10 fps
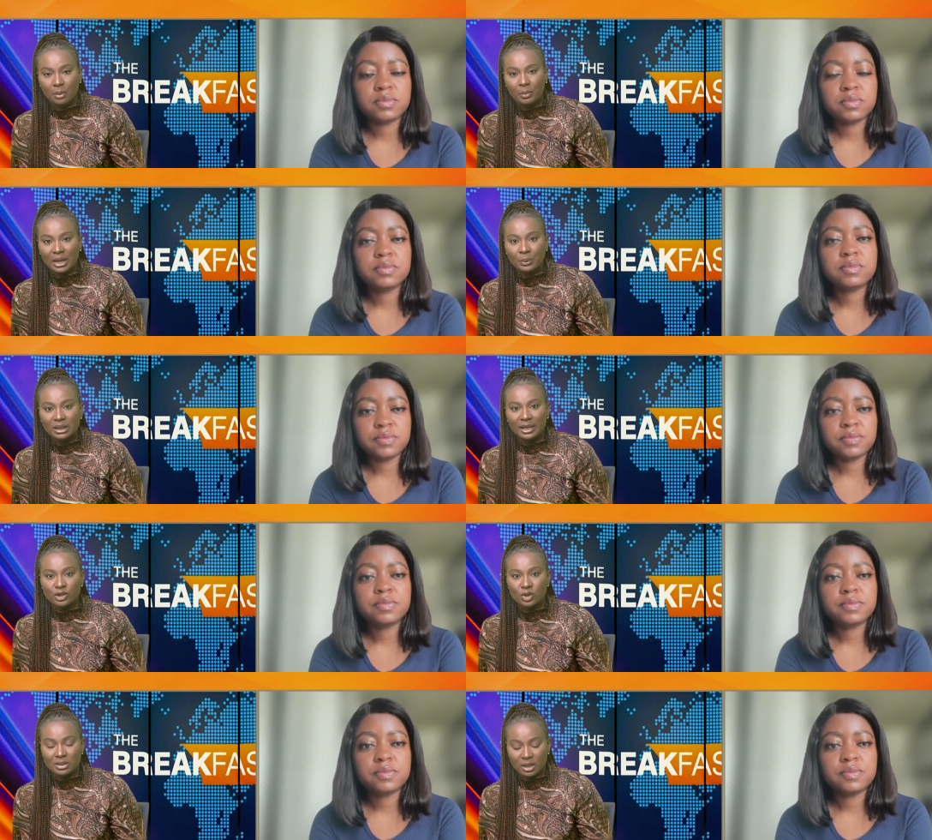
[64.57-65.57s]
Speaker 1: But I want to
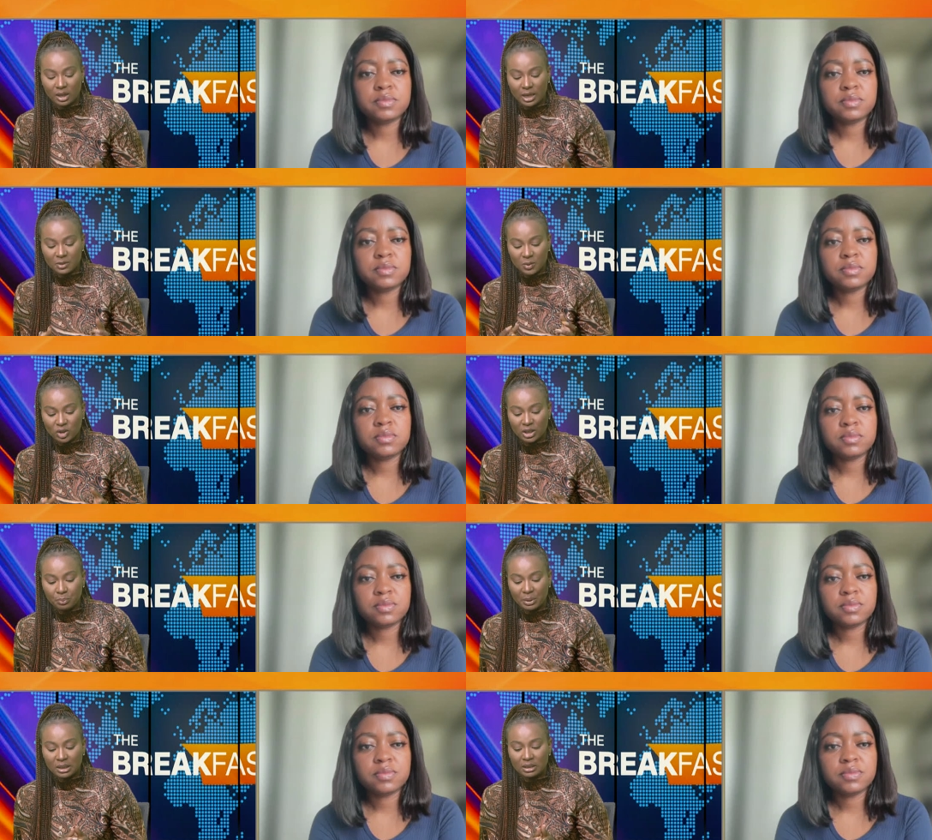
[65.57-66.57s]
get your take, especially
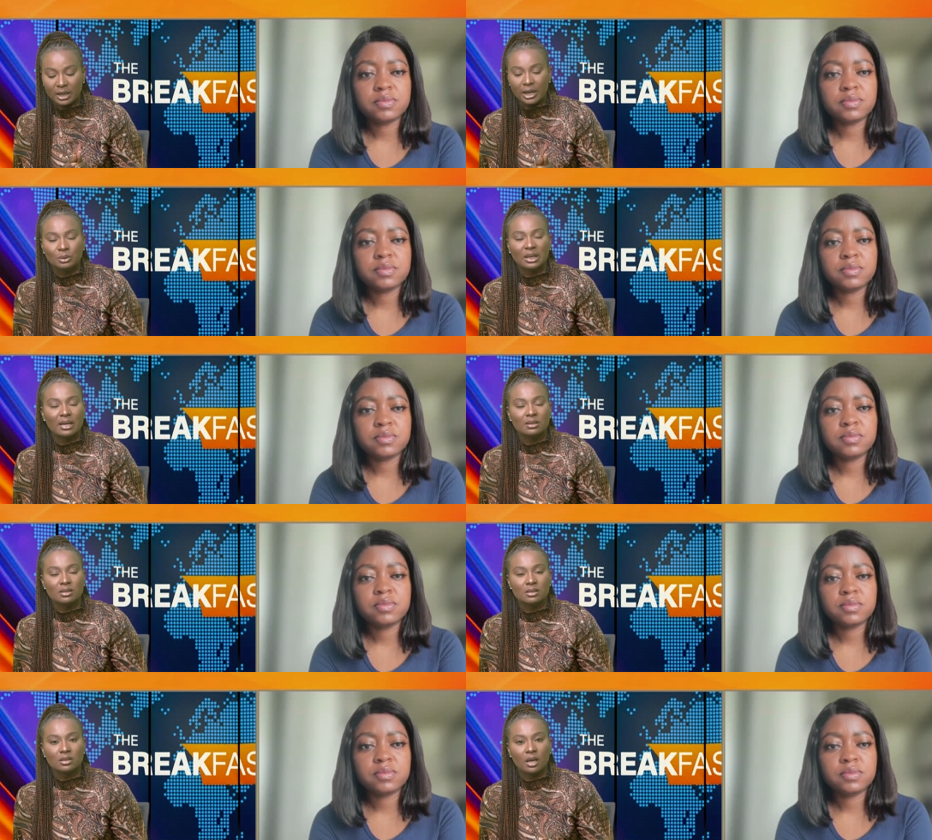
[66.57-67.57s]
being in the healthcare
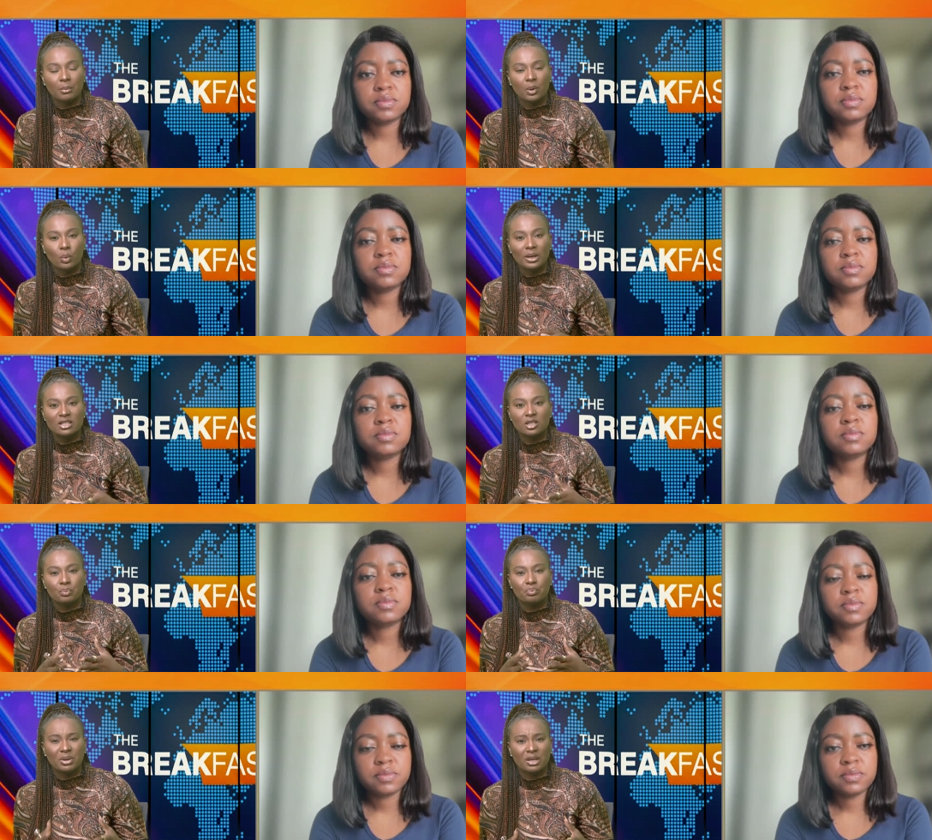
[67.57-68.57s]
system. What has
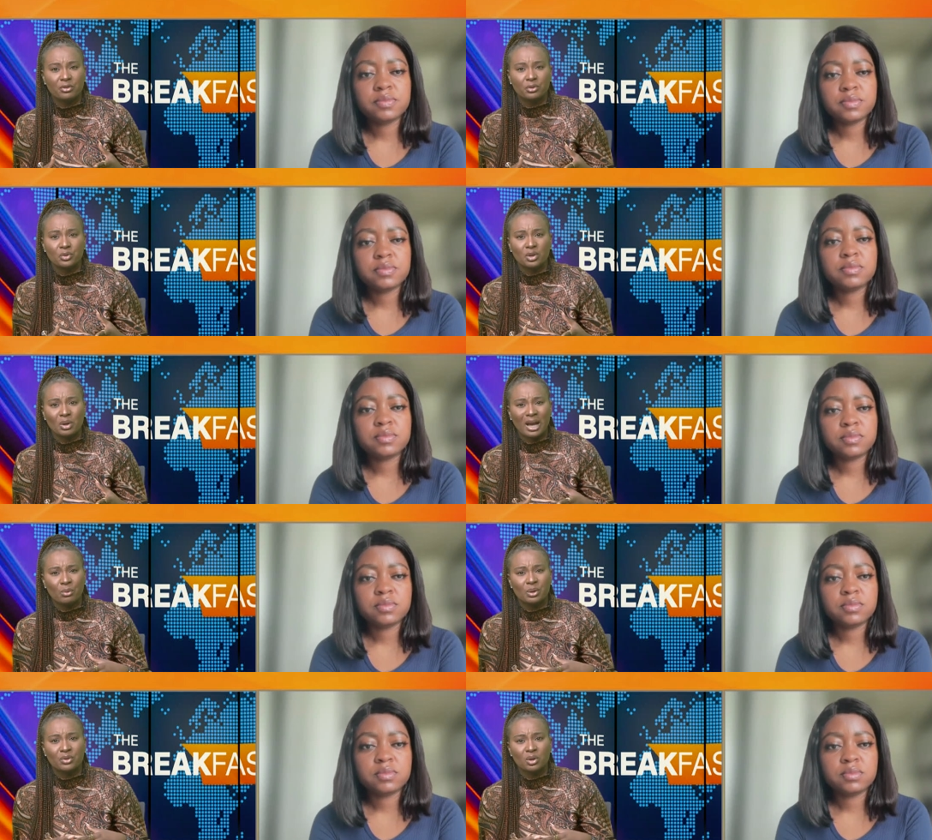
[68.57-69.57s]
it been for you?
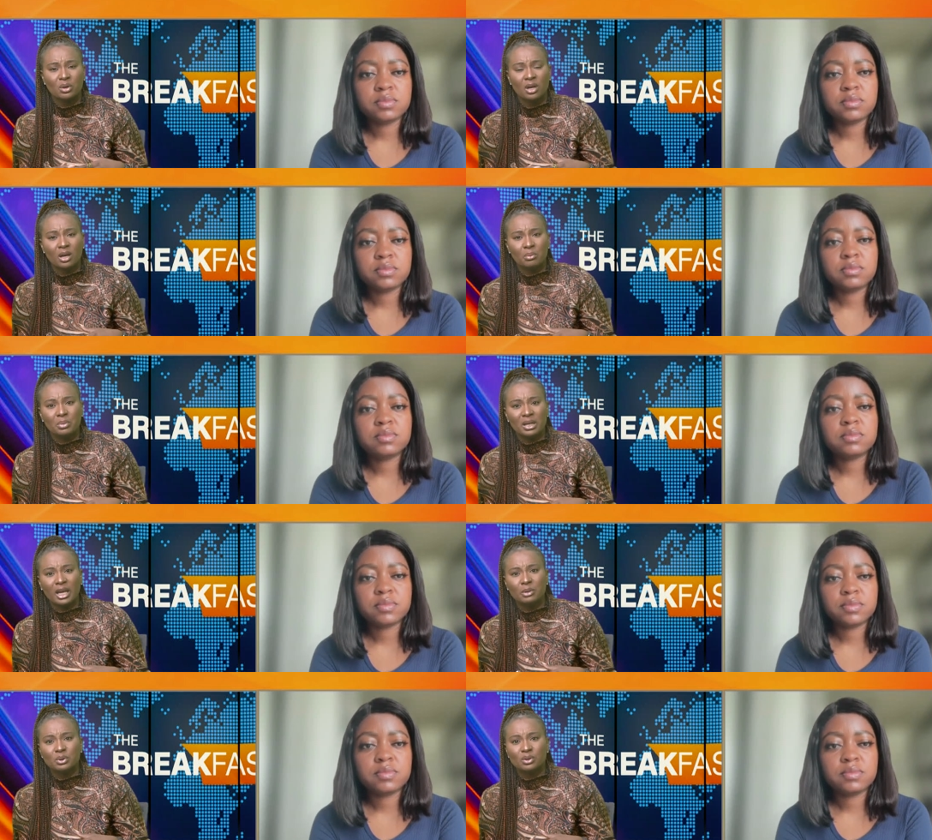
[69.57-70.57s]
How have you been
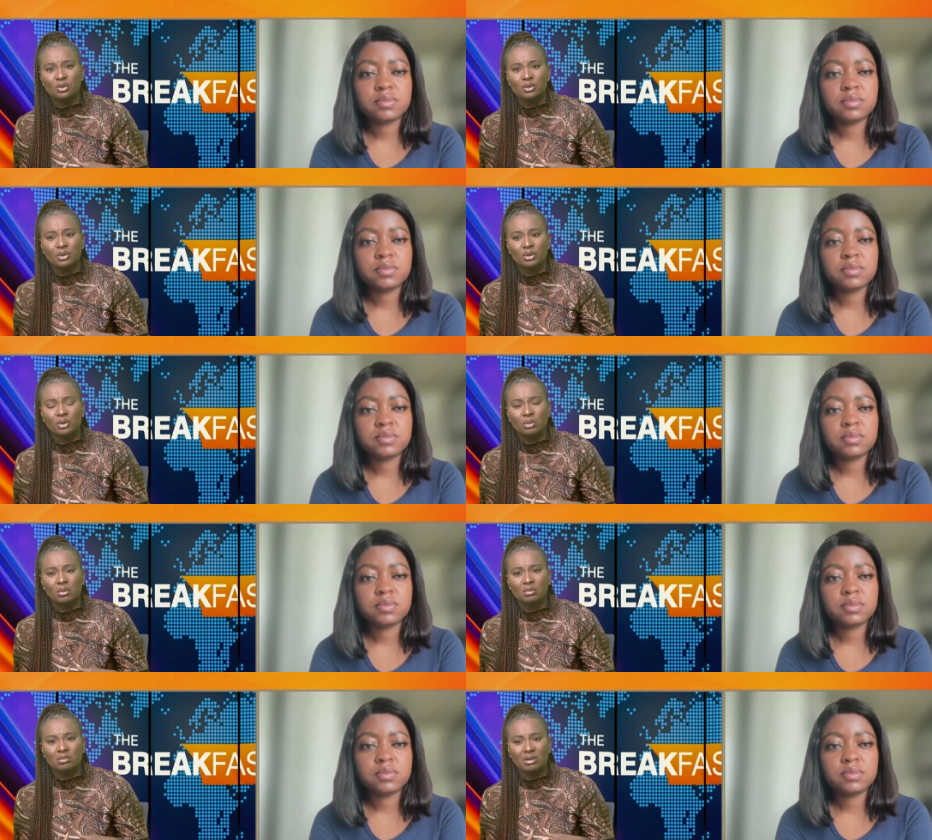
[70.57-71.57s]
able to, you know,
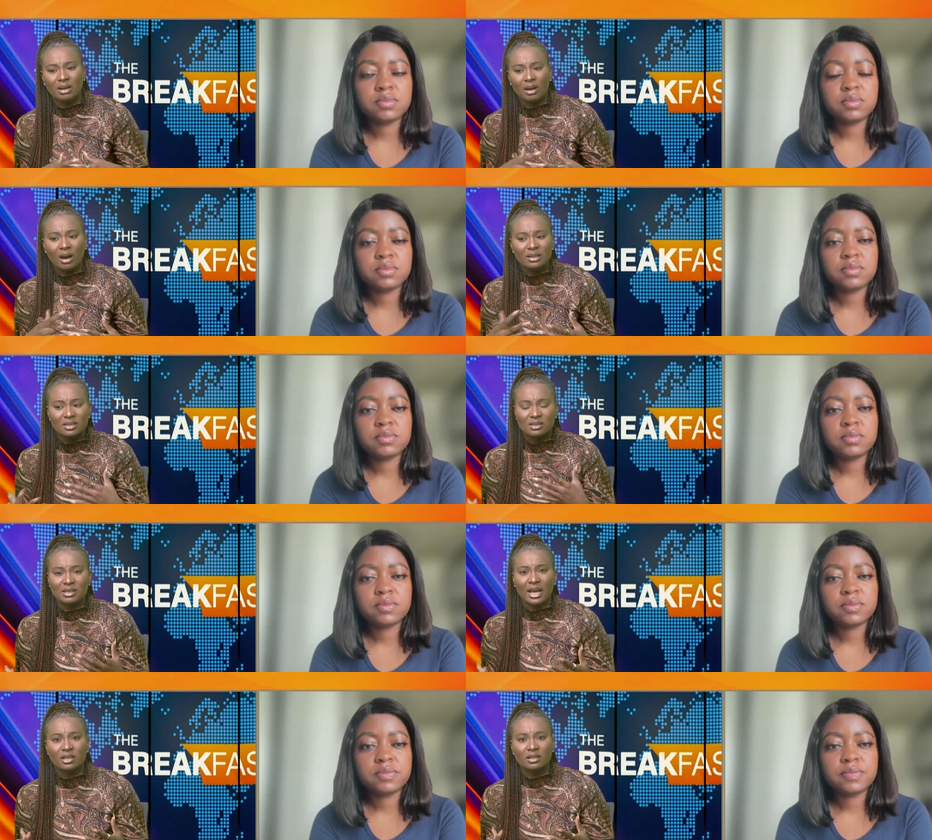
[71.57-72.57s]

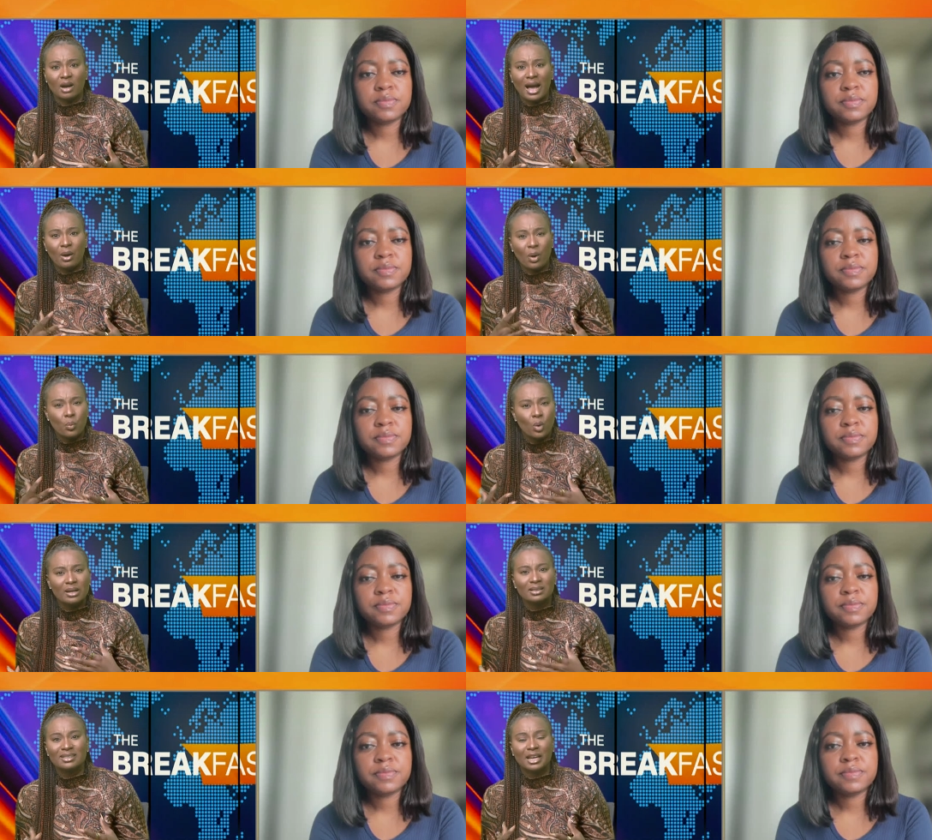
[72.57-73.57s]
understand
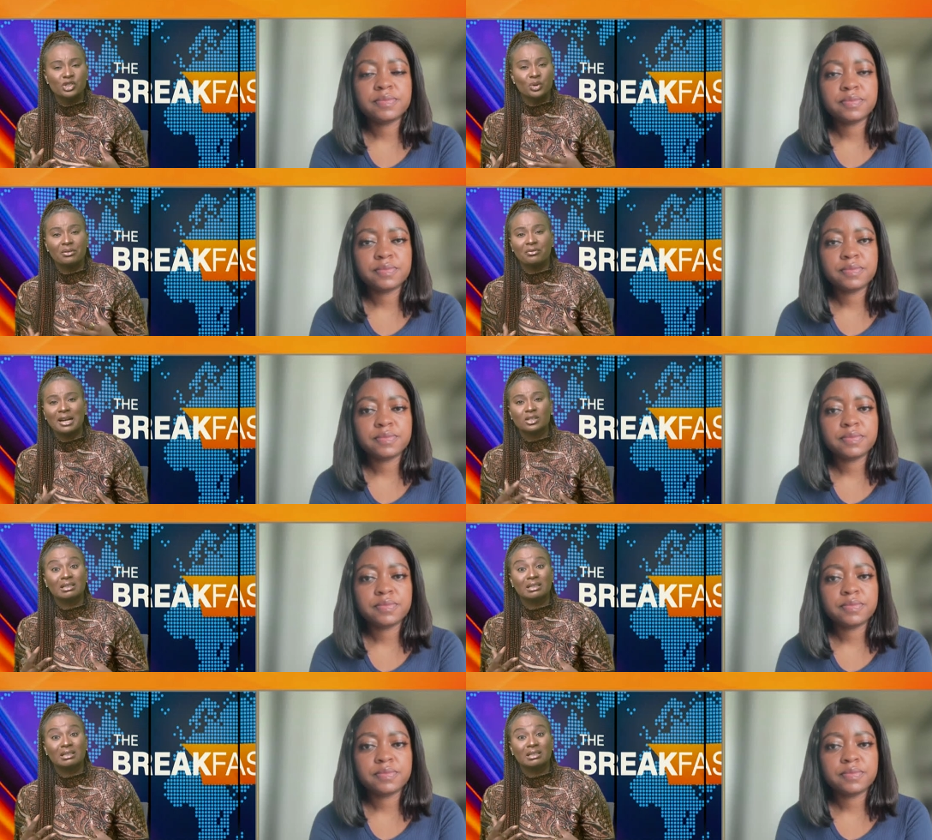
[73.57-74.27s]
what the Nigerian factor